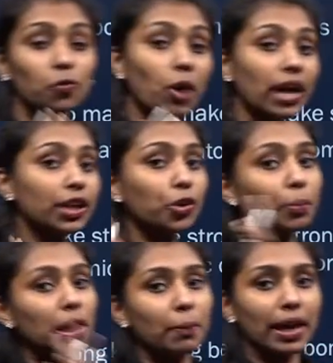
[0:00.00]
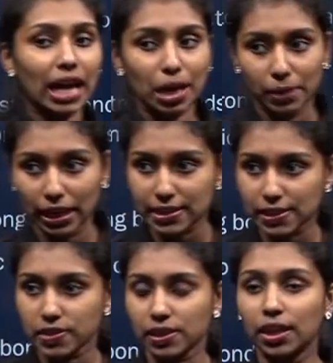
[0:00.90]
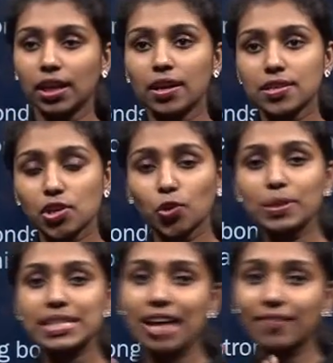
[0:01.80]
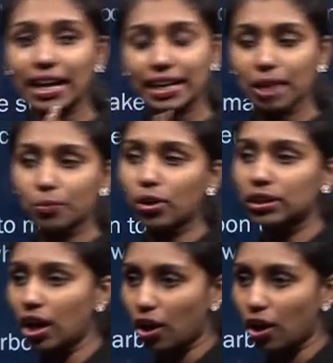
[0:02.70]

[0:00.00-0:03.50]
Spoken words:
What do you mean by hybridization? So you must have idea about the